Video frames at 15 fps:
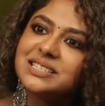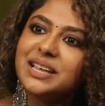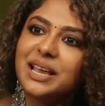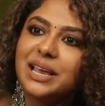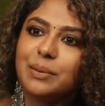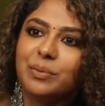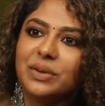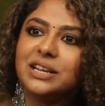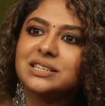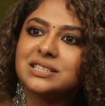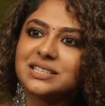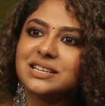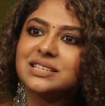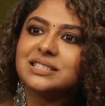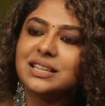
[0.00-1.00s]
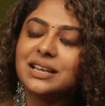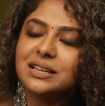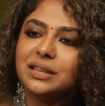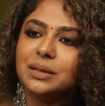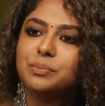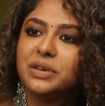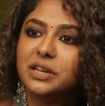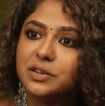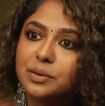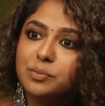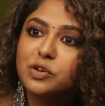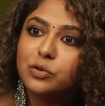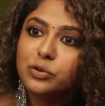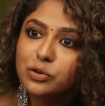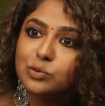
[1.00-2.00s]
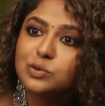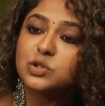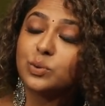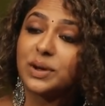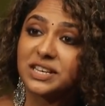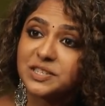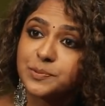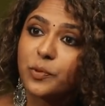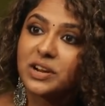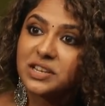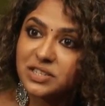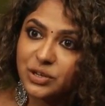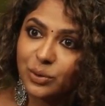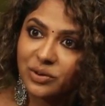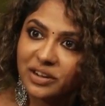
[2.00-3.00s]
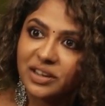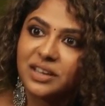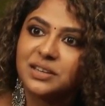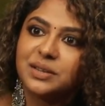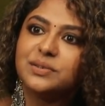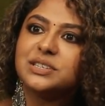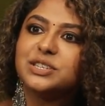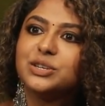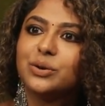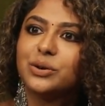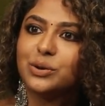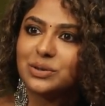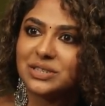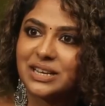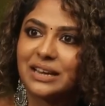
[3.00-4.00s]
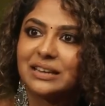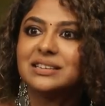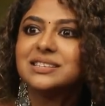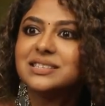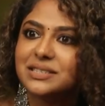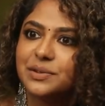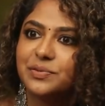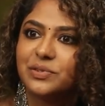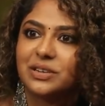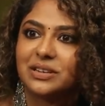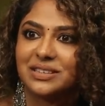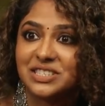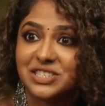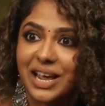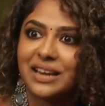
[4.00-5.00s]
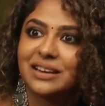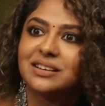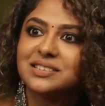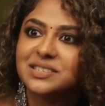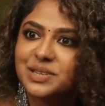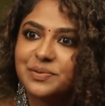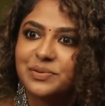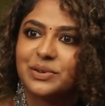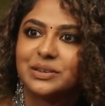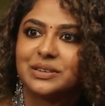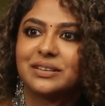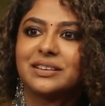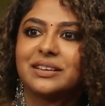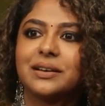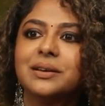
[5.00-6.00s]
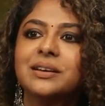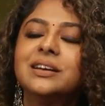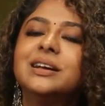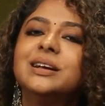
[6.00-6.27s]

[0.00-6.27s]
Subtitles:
the same. It's just that the medium you use to express your creativity or your talent is different, the channel is different. Yeah,